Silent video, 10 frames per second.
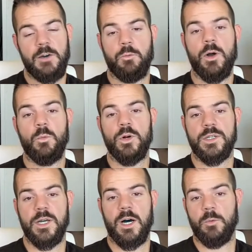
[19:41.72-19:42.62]
If one
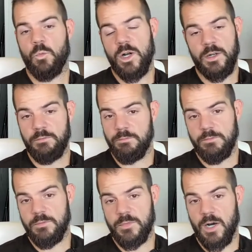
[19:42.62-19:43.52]
works out and one
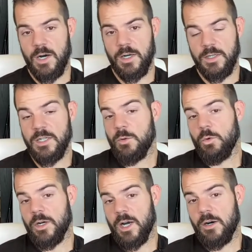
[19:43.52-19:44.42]
uh, doesn't
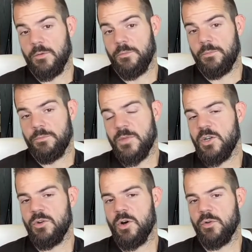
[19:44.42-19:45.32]
work out, then
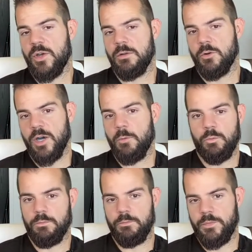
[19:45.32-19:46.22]
you know that,
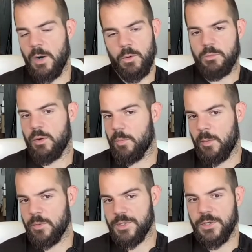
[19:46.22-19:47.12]
okay, that one
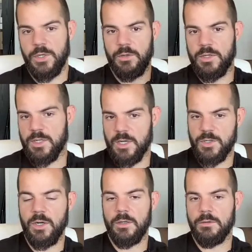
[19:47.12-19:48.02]
probably wasn't good. This guy's
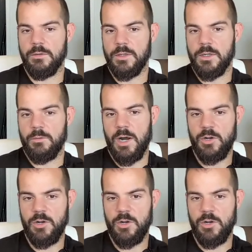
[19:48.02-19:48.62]
good. right?